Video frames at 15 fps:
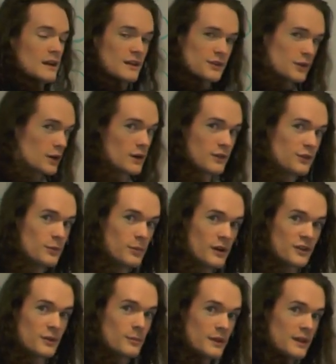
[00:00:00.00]
as hard as you
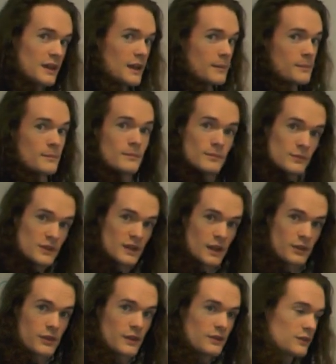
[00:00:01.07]
possibly can to
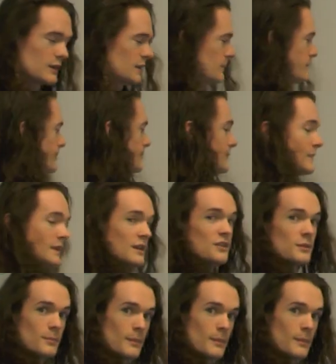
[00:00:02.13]
get things done. It's